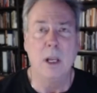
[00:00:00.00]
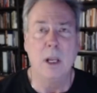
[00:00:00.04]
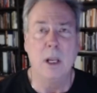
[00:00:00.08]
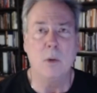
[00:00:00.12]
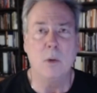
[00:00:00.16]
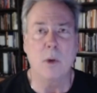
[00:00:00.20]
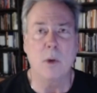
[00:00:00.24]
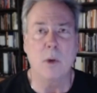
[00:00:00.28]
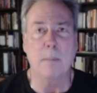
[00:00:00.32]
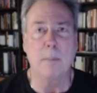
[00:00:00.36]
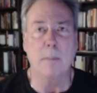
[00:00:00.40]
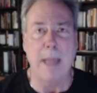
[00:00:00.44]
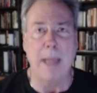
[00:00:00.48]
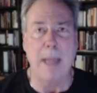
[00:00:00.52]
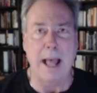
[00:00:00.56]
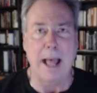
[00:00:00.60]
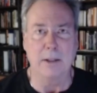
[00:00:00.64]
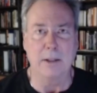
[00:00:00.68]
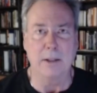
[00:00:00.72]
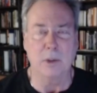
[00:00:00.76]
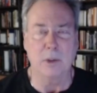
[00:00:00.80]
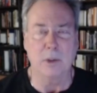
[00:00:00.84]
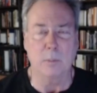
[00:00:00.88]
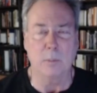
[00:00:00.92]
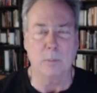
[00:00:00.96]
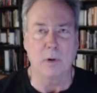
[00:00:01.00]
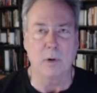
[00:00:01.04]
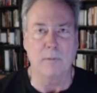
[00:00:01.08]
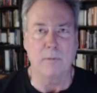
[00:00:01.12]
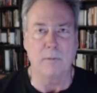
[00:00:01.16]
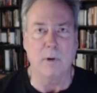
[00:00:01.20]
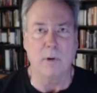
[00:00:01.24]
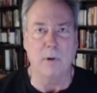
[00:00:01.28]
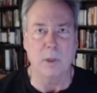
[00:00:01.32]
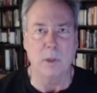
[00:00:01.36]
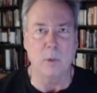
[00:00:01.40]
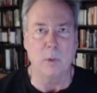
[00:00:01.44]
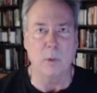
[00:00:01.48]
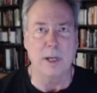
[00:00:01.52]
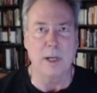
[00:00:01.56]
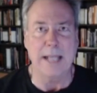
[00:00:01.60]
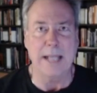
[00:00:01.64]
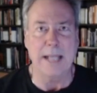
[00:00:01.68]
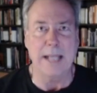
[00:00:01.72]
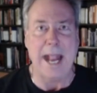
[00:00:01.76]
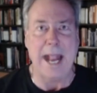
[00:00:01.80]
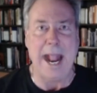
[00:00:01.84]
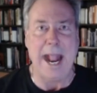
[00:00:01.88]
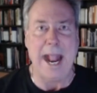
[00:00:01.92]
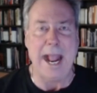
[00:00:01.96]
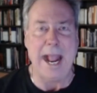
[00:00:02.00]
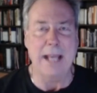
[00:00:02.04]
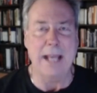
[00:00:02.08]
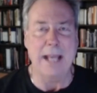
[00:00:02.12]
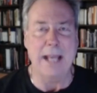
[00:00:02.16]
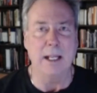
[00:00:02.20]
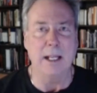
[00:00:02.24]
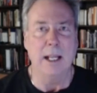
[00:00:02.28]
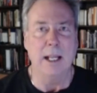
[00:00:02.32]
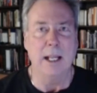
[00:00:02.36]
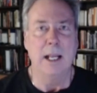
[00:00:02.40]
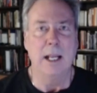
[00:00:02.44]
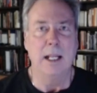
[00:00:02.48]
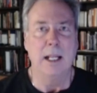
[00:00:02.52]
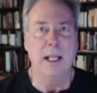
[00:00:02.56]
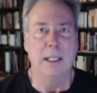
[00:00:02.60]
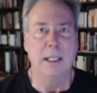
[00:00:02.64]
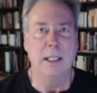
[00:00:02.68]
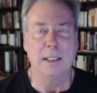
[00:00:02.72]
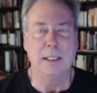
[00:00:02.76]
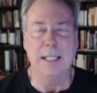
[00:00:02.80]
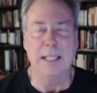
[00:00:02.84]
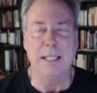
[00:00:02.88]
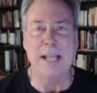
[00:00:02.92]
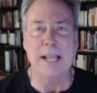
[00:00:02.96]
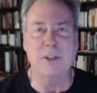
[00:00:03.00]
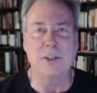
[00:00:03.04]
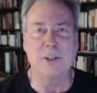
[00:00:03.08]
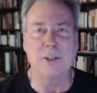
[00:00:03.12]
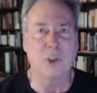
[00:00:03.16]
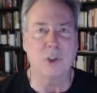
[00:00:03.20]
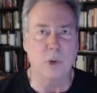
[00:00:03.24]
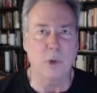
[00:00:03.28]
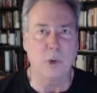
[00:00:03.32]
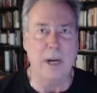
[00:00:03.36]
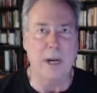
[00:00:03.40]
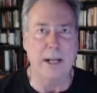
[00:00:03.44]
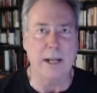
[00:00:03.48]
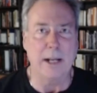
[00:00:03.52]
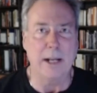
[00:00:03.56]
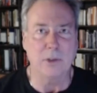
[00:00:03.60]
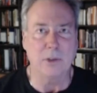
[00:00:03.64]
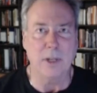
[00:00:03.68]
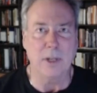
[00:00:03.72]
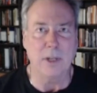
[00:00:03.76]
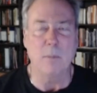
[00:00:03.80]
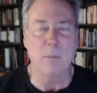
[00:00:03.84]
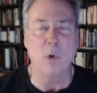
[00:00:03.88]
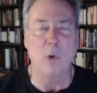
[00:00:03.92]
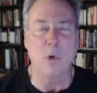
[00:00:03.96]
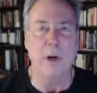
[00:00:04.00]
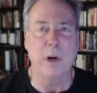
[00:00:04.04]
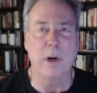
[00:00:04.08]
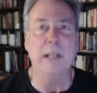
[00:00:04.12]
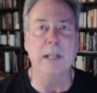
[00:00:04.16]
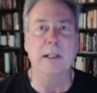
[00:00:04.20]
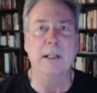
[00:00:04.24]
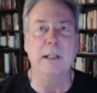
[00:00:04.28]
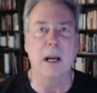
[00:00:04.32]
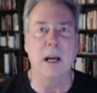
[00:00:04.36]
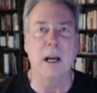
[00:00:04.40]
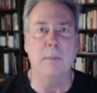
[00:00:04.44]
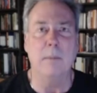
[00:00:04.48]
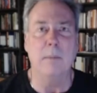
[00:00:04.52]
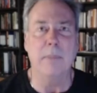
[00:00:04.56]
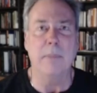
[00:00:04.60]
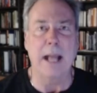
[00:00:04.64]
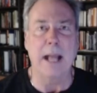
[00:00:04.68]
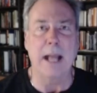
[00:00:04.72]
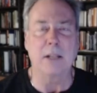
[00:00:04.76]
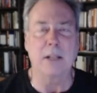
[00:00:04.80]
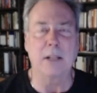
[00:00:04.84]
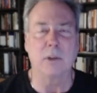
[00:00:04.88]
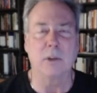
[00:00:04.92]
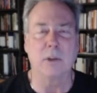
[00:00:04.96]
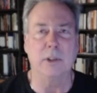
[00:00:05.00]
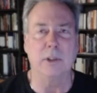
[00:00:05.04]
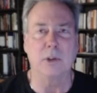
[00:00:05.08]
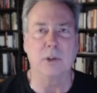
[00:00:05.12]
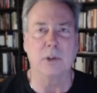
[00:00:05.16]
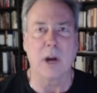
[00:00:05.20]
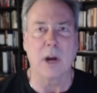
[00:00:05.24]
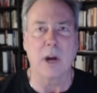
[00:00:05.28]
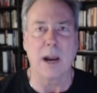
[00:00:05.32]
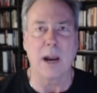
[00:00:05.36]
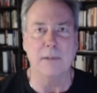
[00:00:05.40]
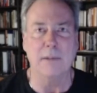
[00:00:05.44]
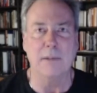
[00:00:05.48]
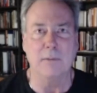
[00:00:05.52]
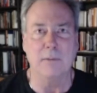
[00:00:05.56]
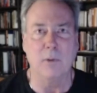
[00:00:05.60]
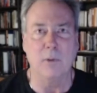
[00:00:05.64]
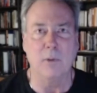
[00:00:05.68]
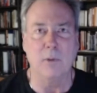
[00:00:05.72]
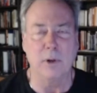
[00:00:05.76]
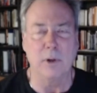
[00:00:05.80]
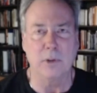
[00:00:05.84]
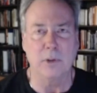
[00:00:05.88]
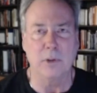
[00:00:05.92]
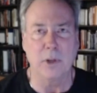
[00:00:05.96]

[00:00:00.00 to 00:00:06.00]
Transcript: You want to balance your portfolio. You want it to add less stress and more income. That's what you're striving for.